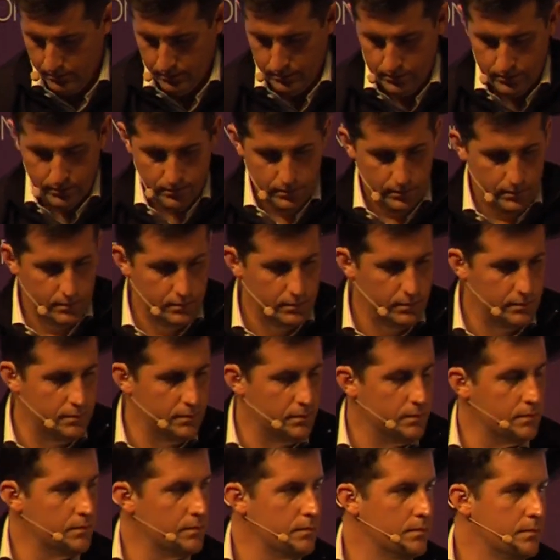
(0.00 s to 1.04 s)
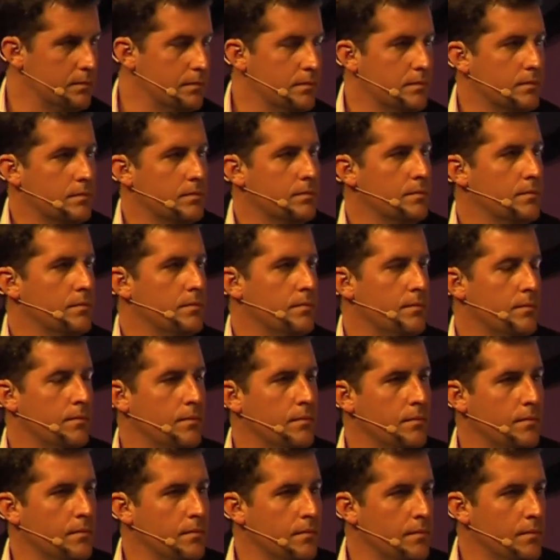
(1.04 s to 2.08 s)

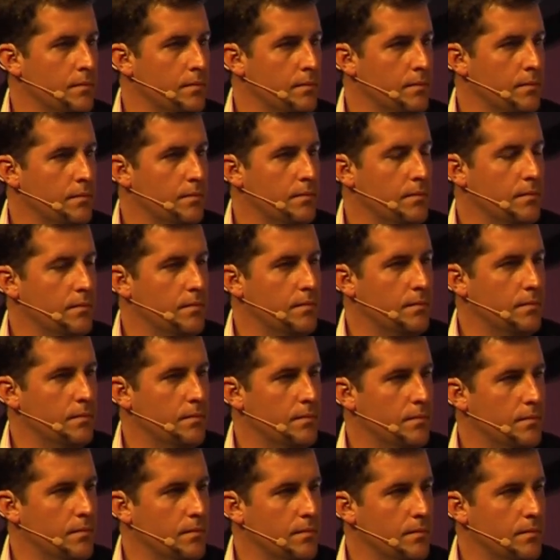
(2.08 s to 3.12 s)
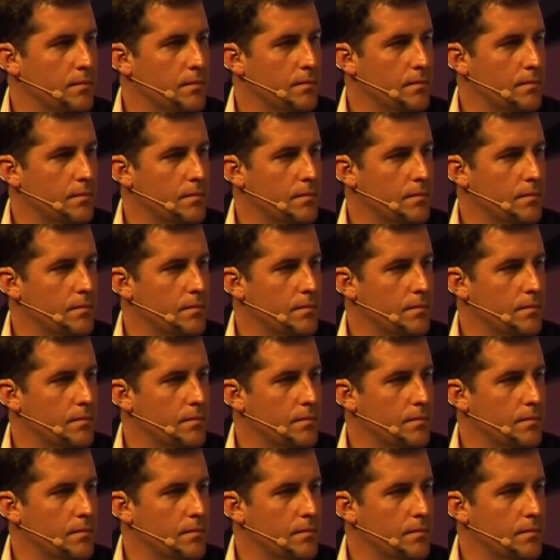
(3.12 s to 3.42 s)
[no speech]